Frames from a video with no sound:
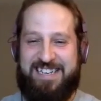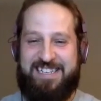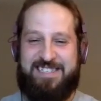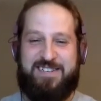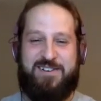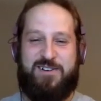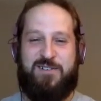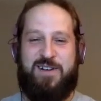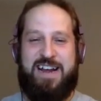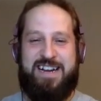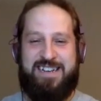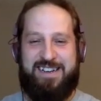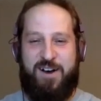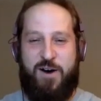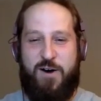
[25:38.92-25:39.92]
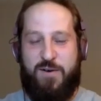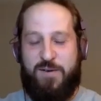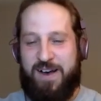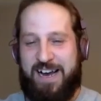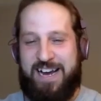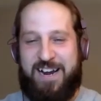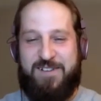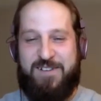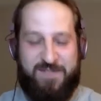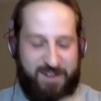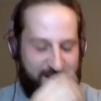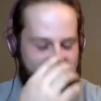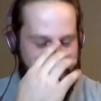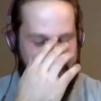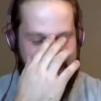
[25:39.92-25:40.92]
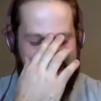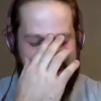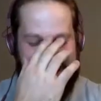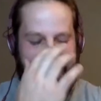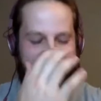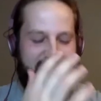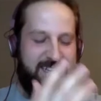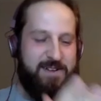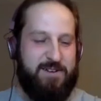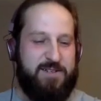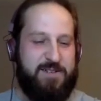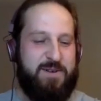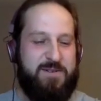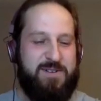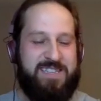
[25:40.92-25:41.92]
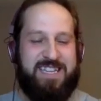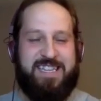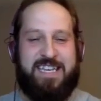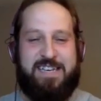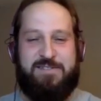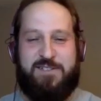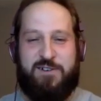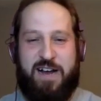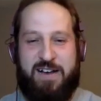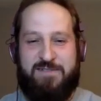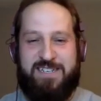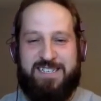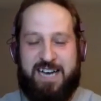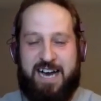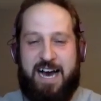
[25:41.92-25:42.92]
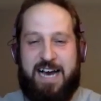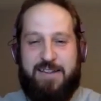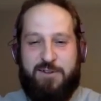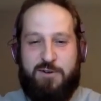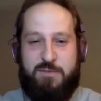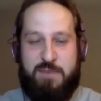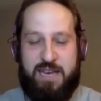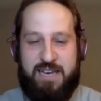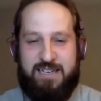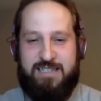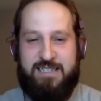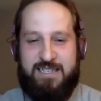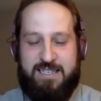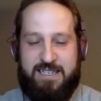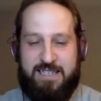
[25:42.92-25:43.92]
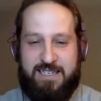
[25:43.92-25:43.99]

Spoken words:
He's a great. Oh, do you remember when the Leafs drafted Tyler Biggs?